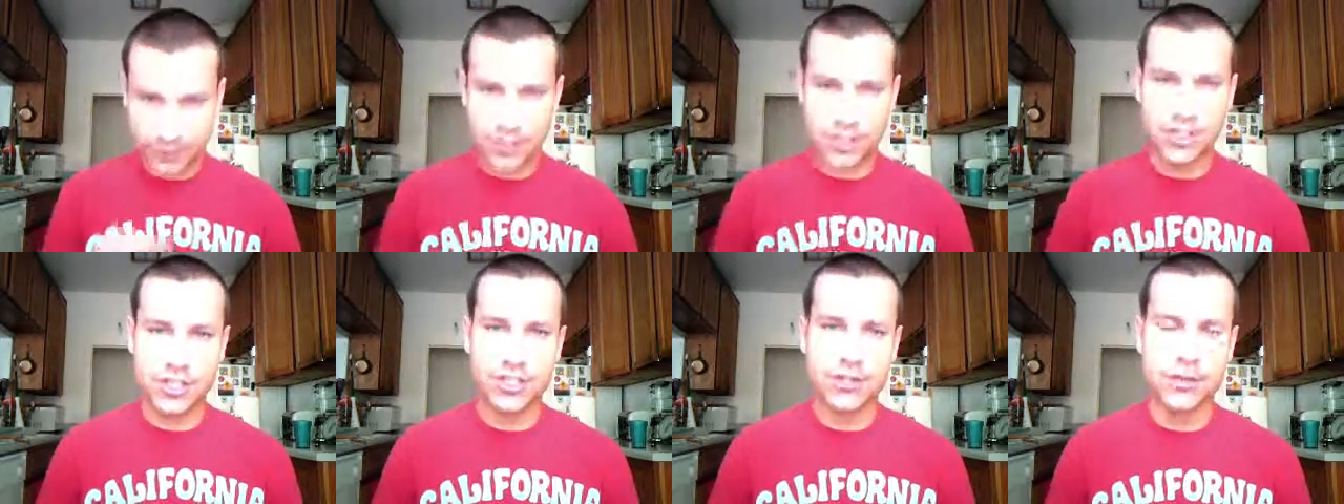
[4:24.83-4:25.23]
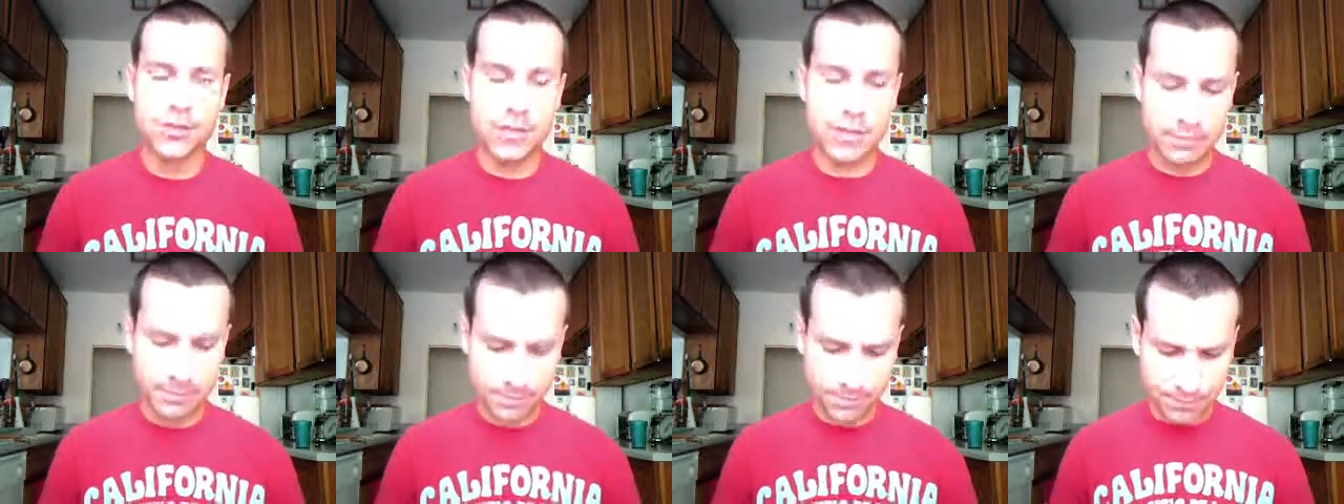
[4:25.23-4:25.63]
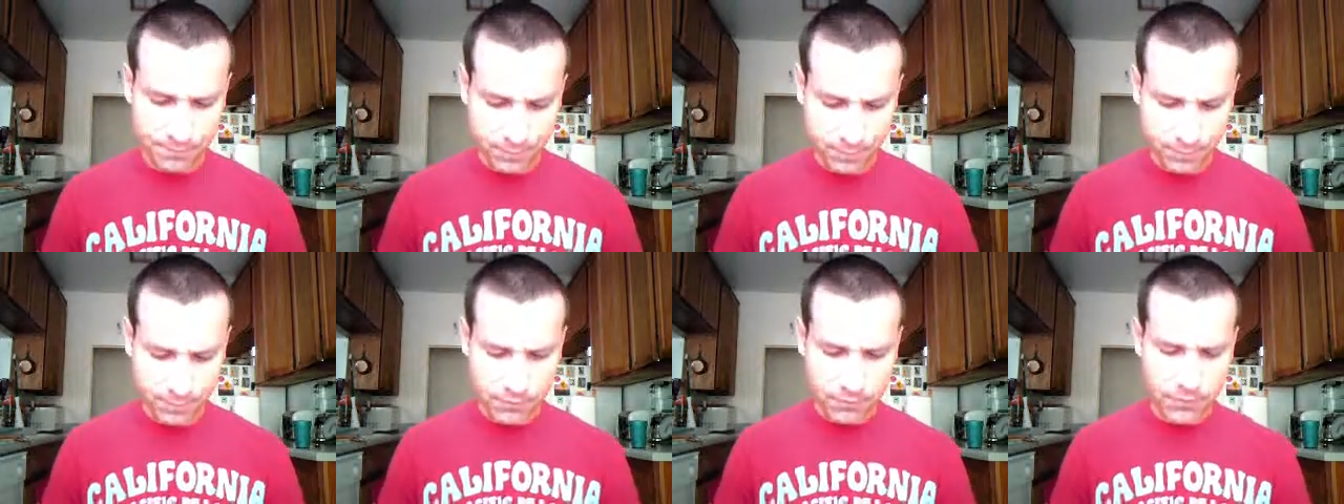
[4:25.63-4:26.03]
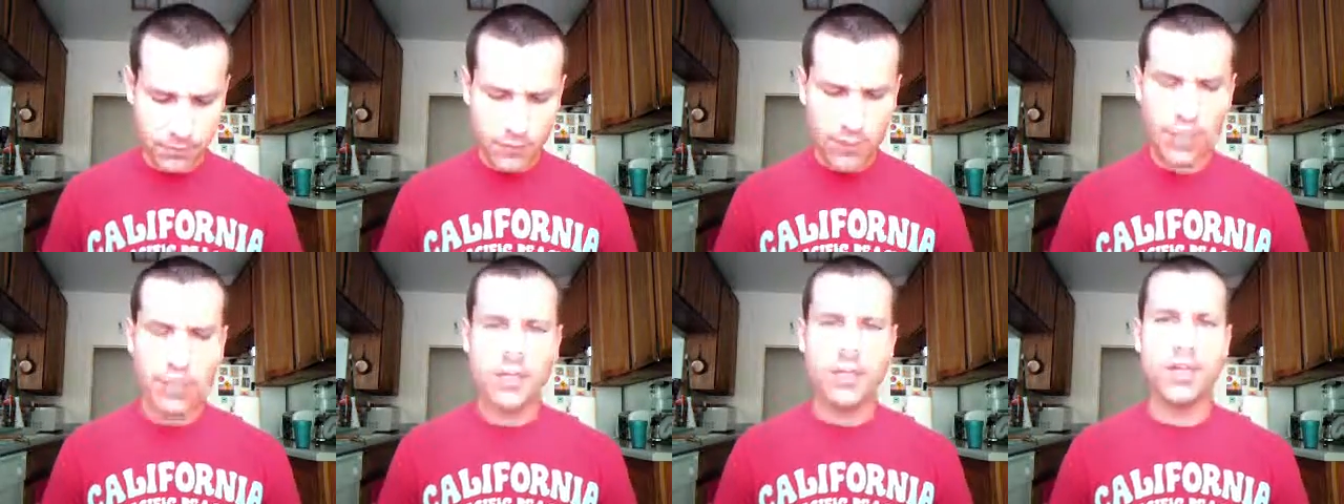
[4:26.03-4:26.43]
Excuse me.
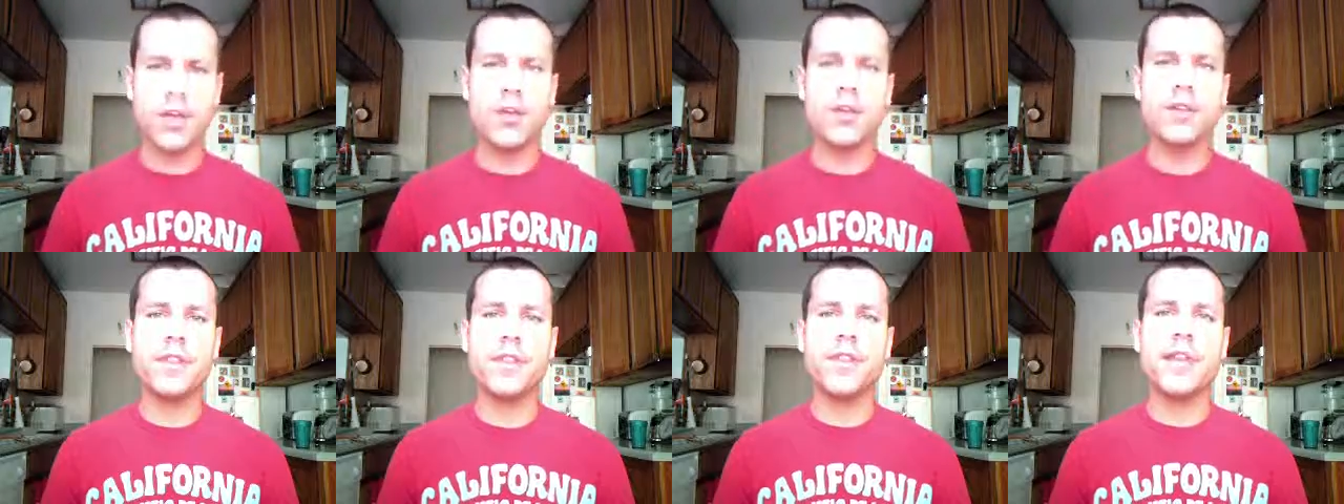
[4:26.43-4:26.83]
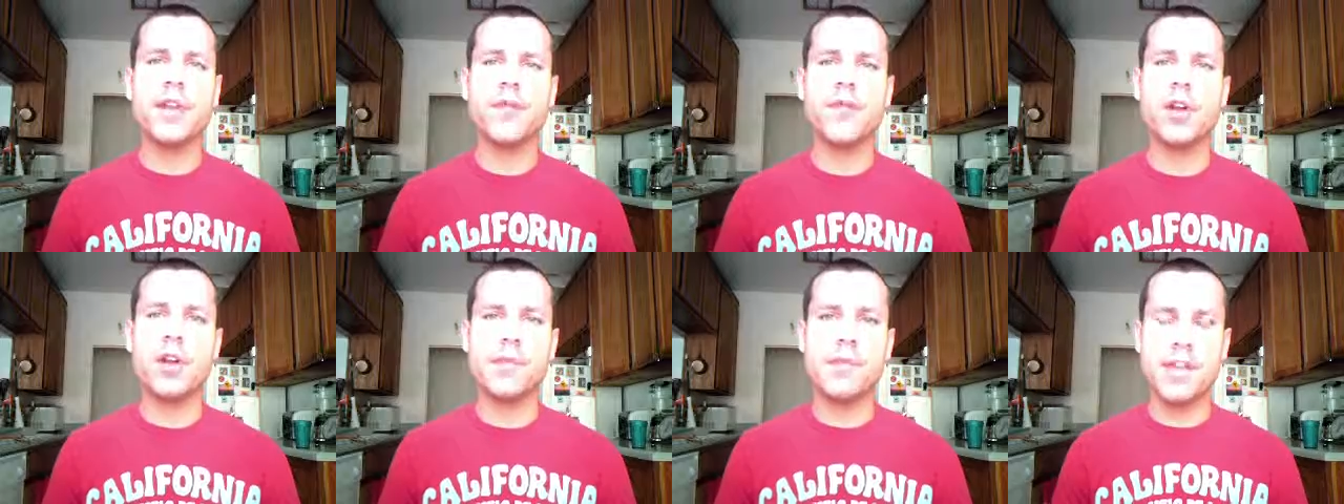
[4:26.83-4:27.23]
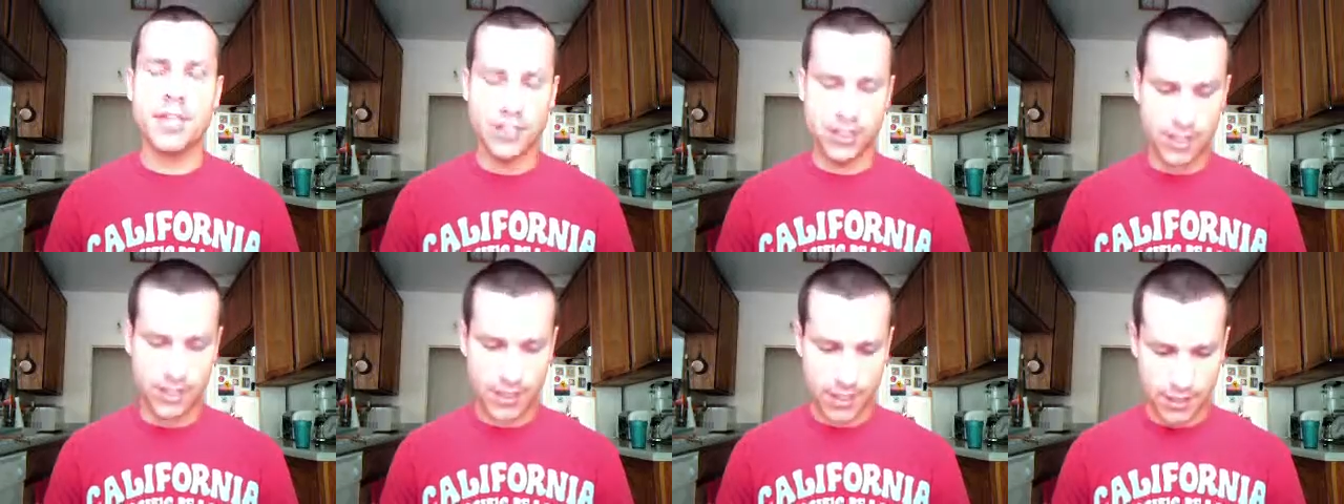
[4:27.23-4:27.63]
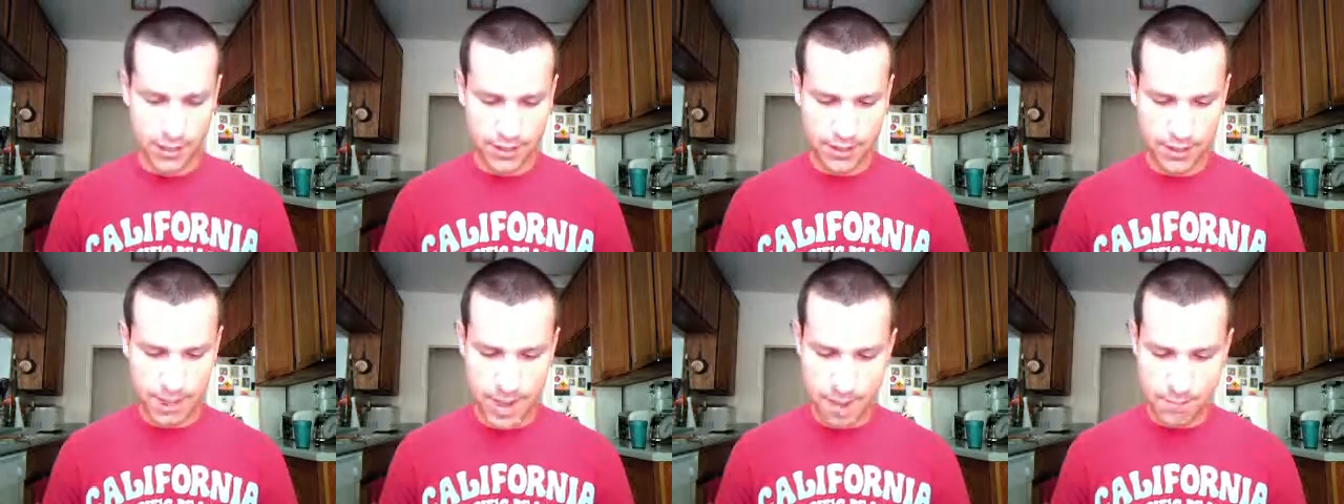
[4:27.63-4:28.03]
The only thing I want to mention
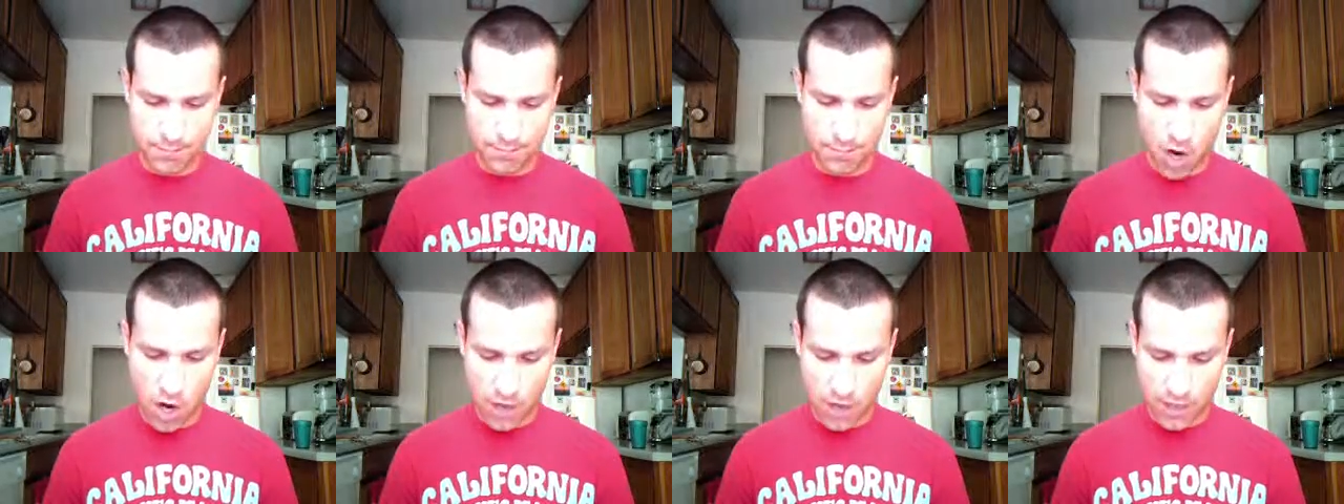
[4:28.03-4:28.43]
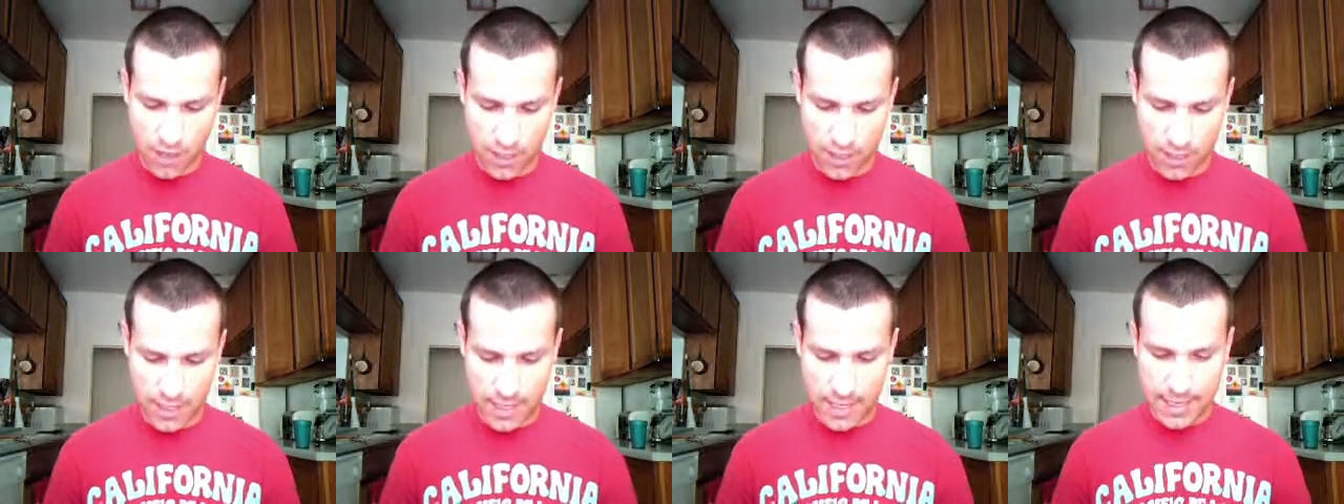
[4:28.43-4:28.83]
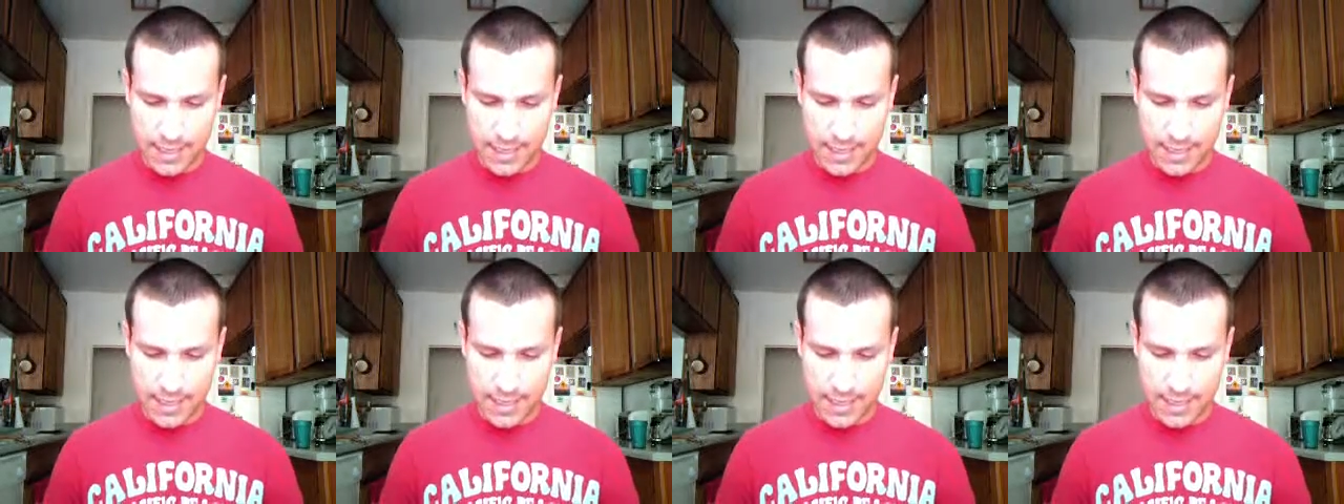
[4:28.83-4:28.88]
is that Mark